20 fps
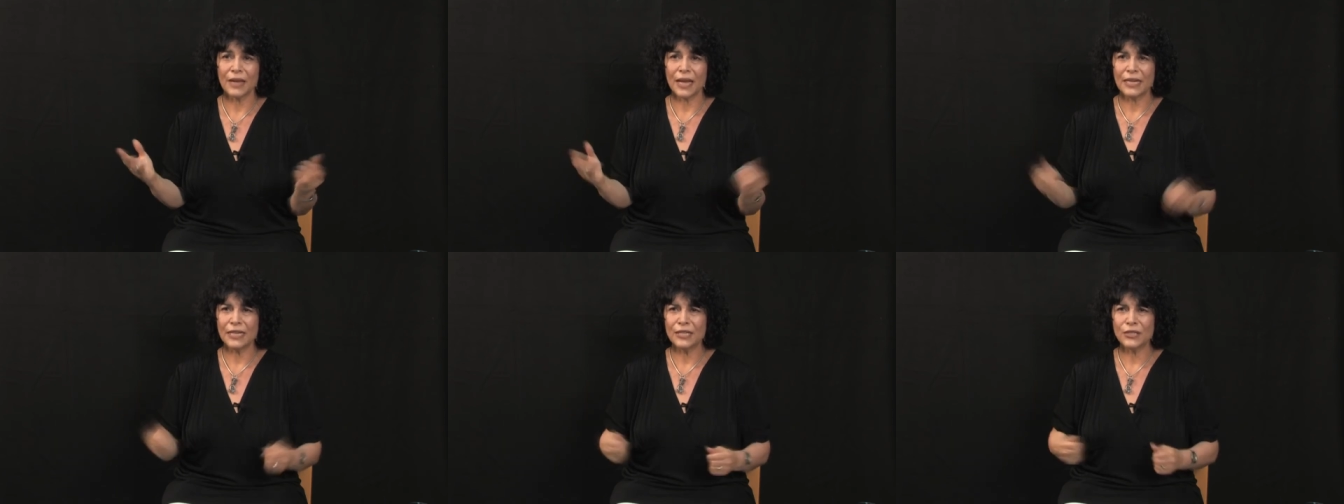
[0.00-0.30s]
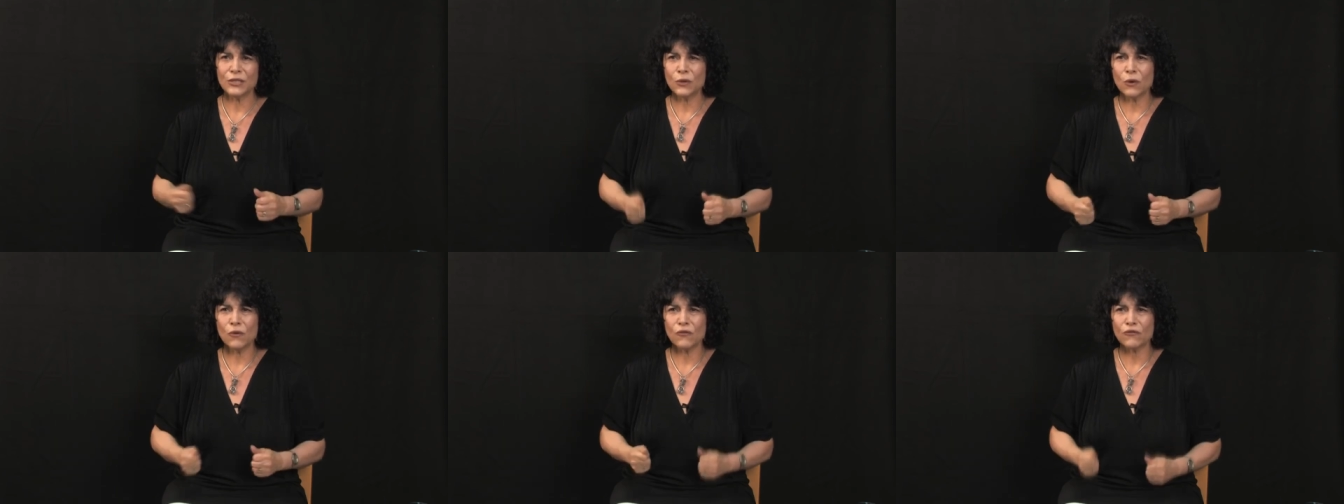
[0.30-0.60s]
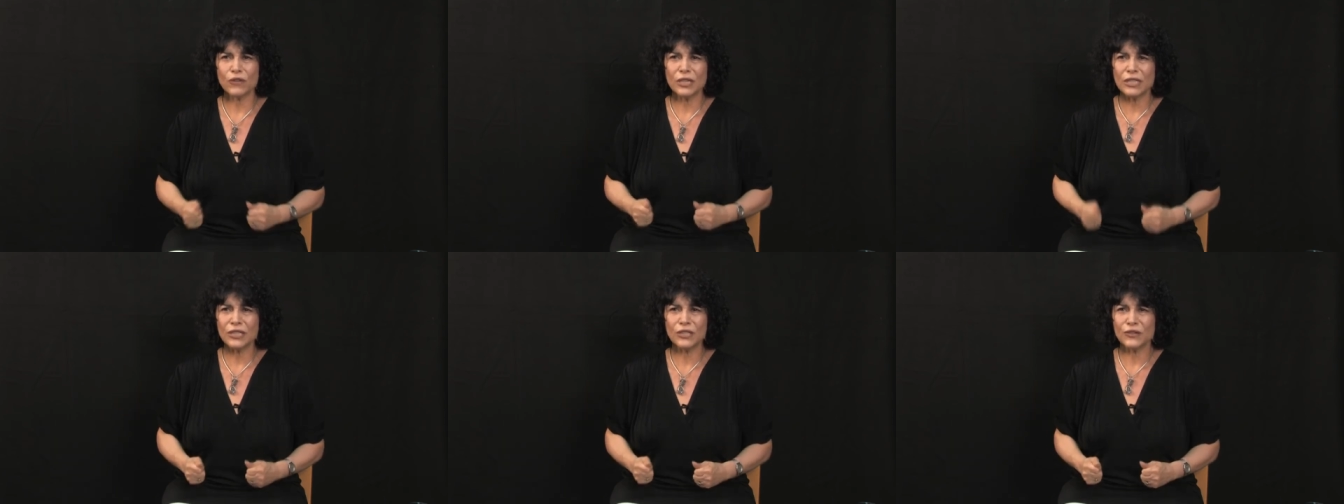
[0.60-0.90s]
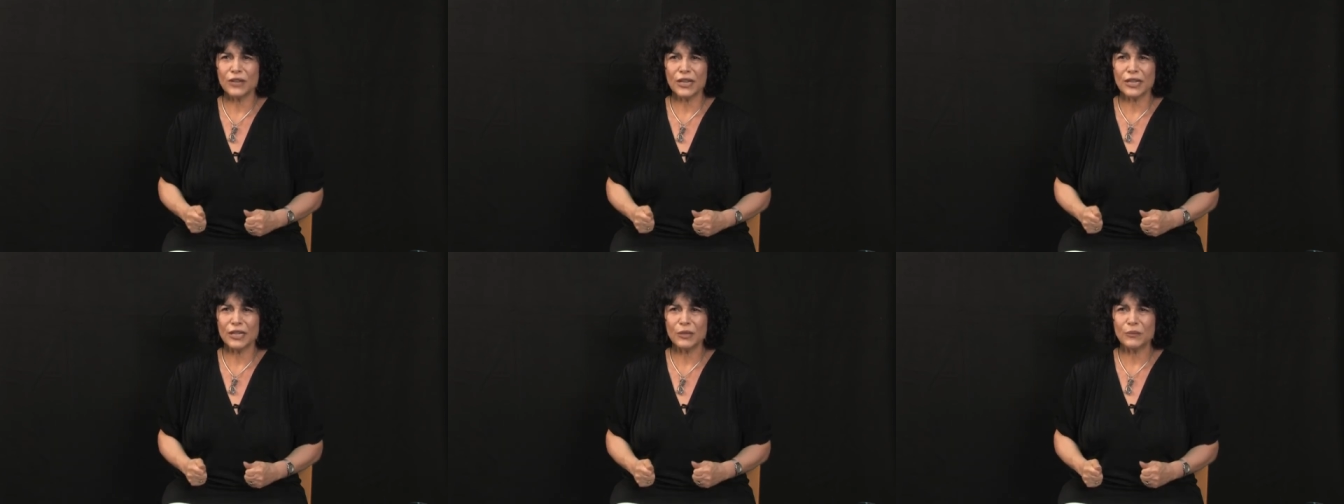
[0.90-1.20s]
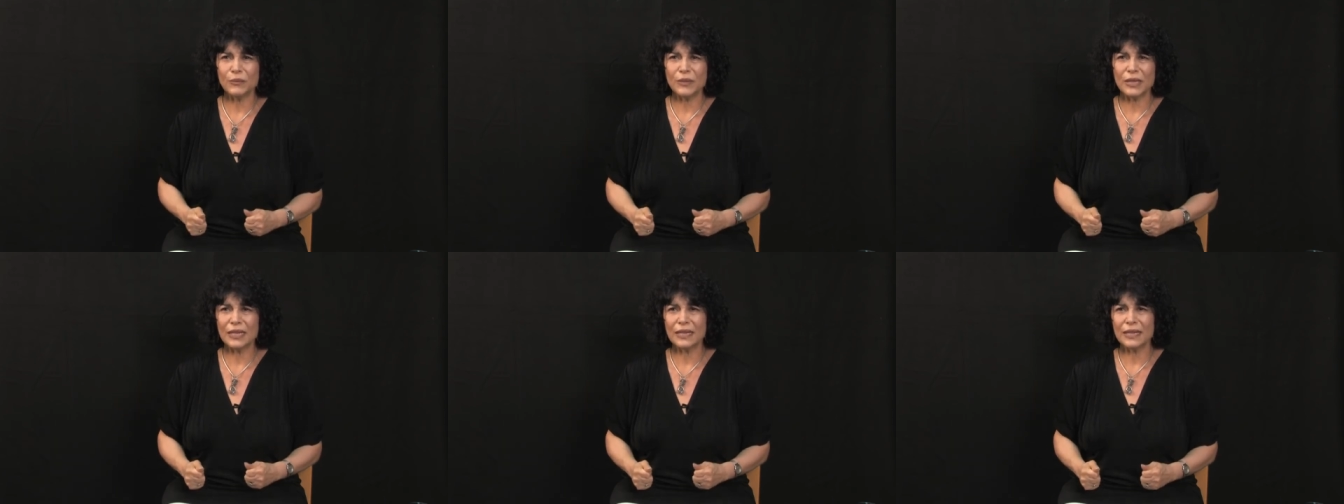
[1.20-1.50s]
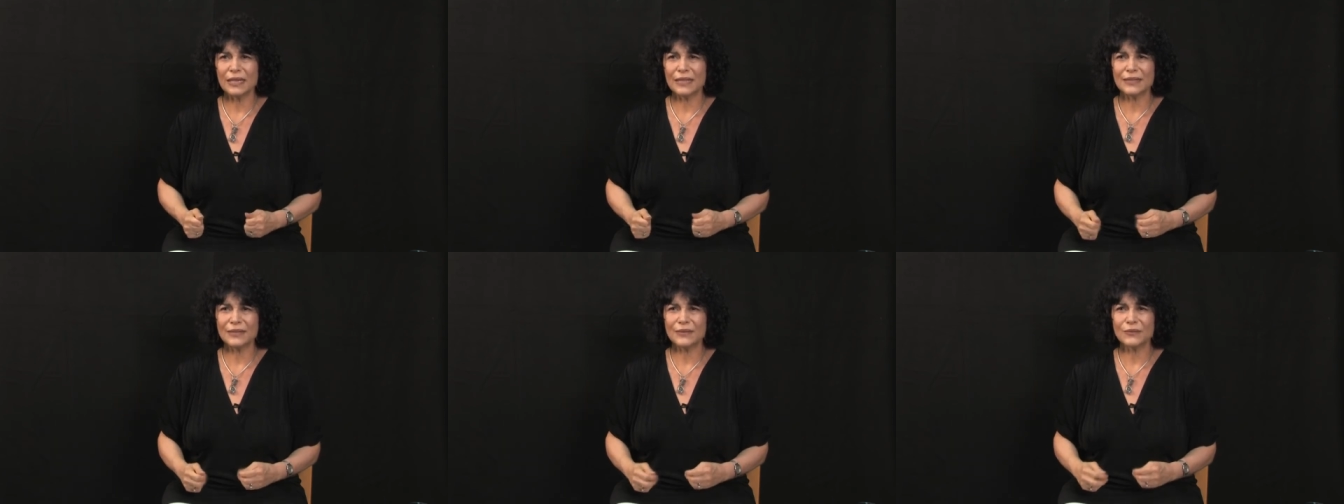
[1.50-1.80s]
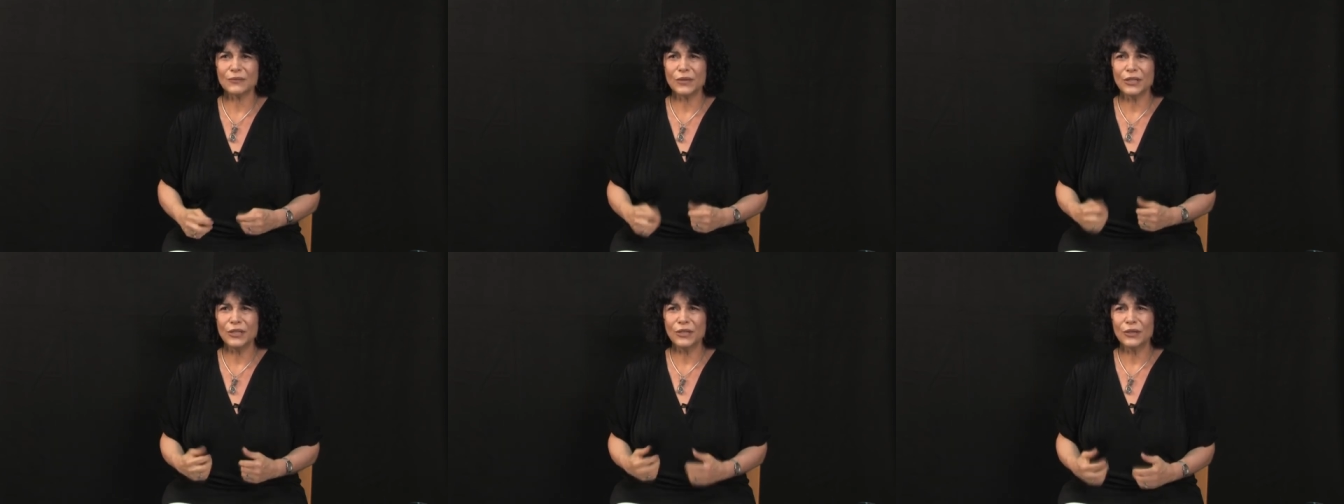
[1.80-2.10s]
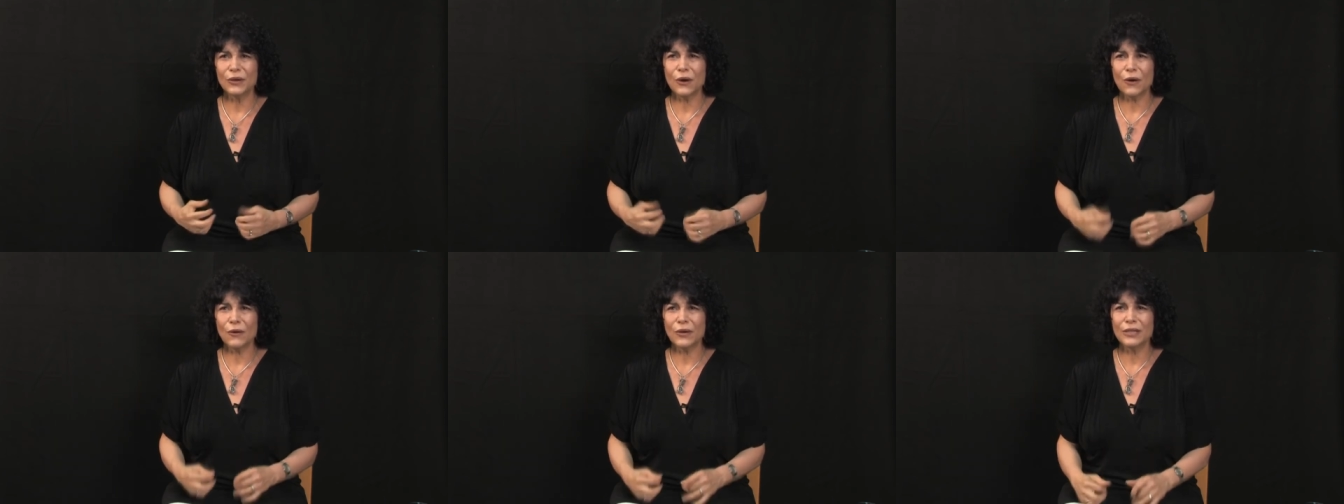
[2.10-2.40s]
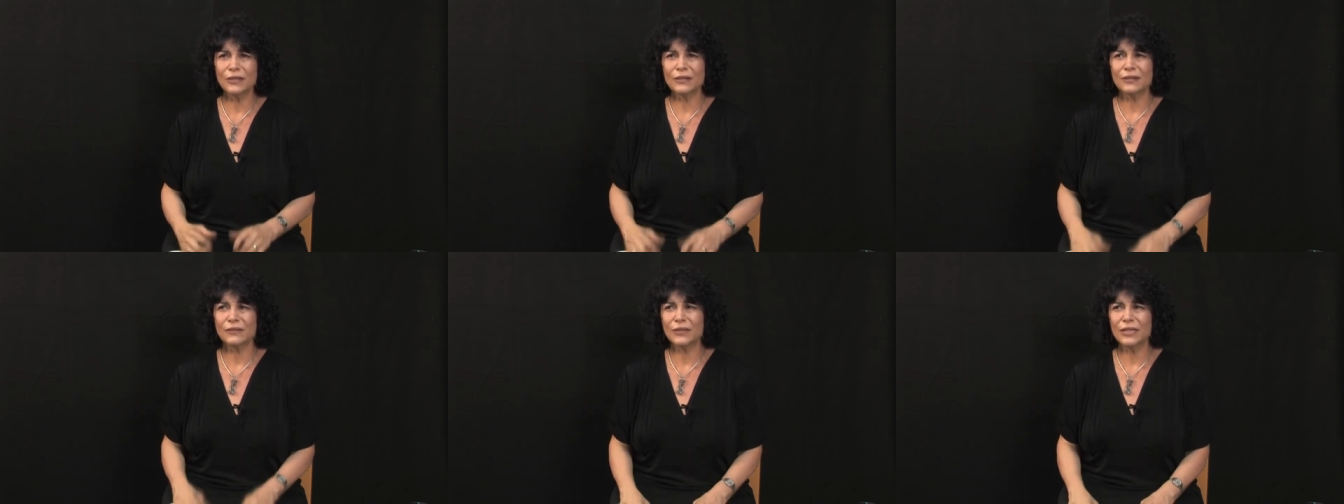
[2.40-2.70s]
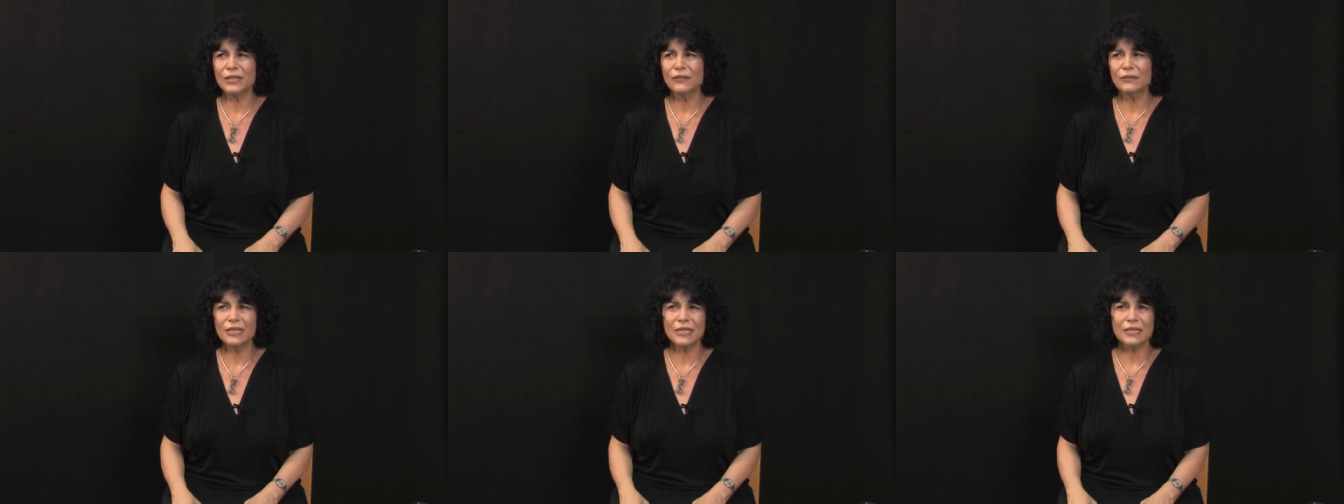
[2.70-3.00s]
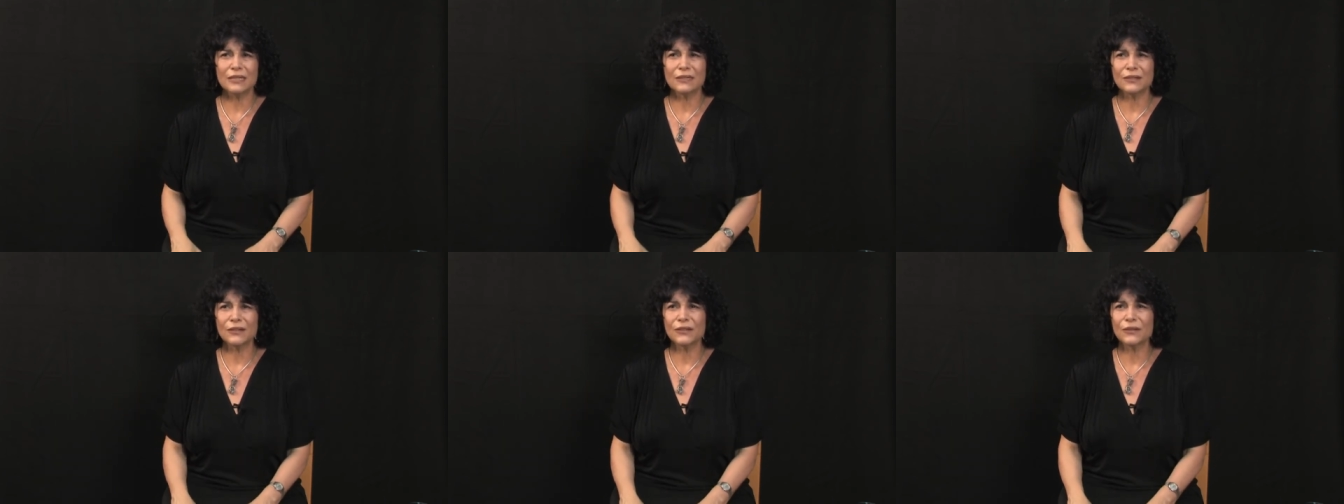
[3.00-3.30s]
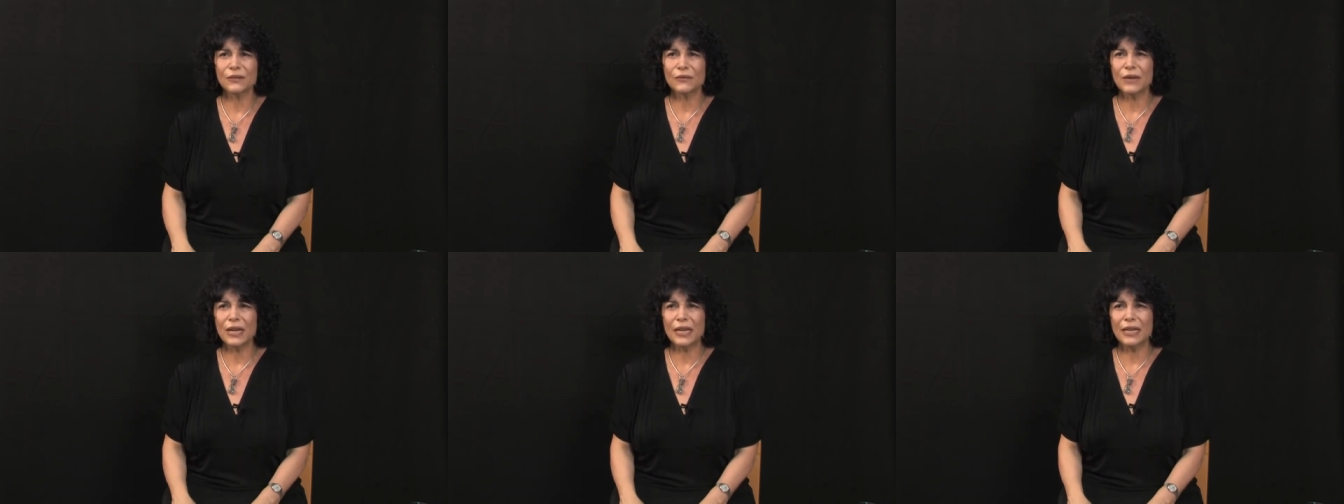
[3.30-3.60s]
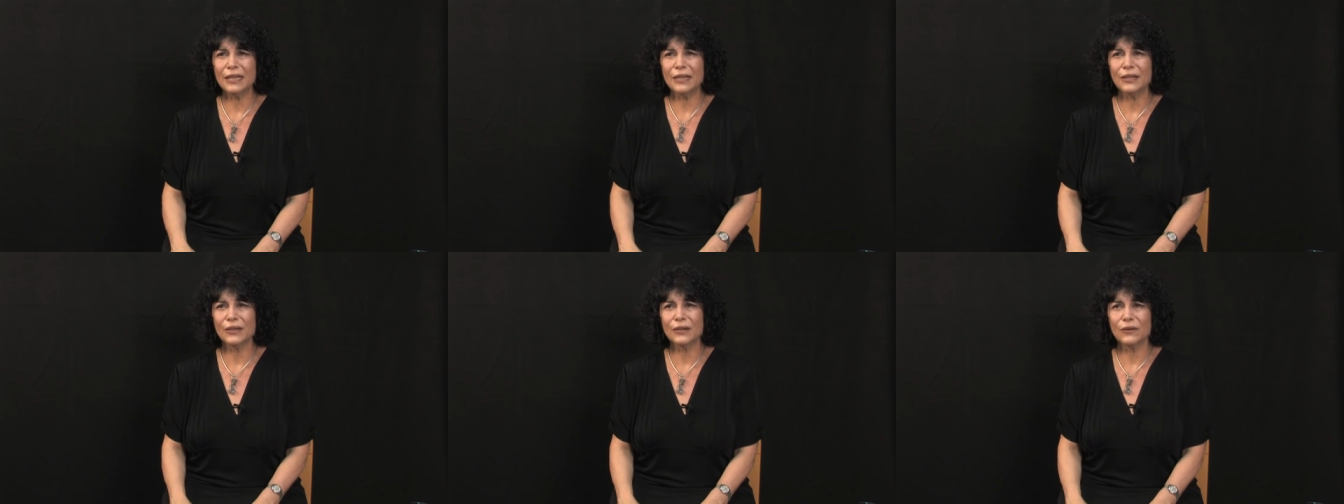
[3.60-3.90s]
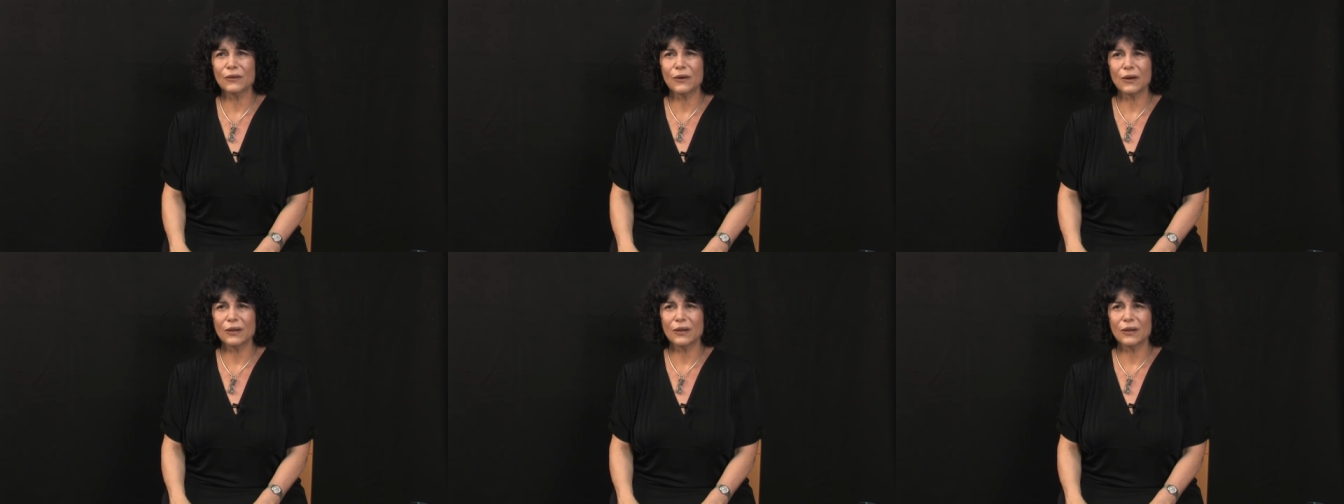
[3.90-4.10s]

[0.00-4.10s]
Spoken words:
And he's so frustrated because when you listen on the radio,